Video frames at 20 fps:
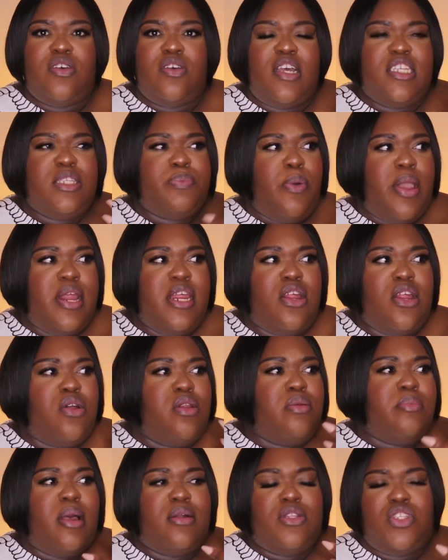So I sprayed it
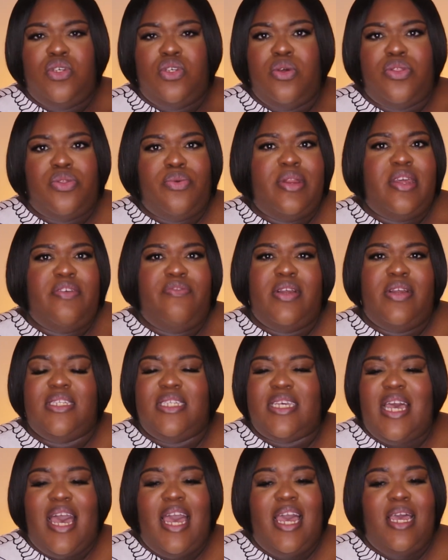on about 2 or 3 different
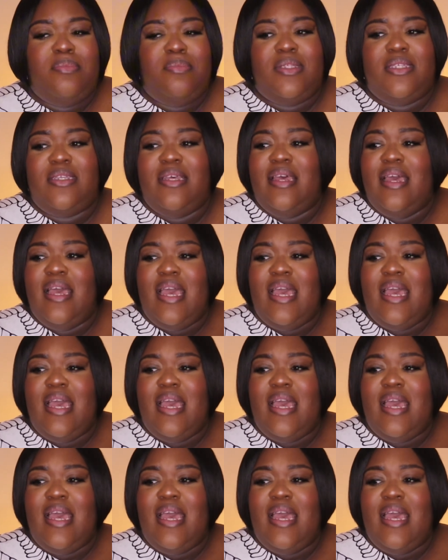times.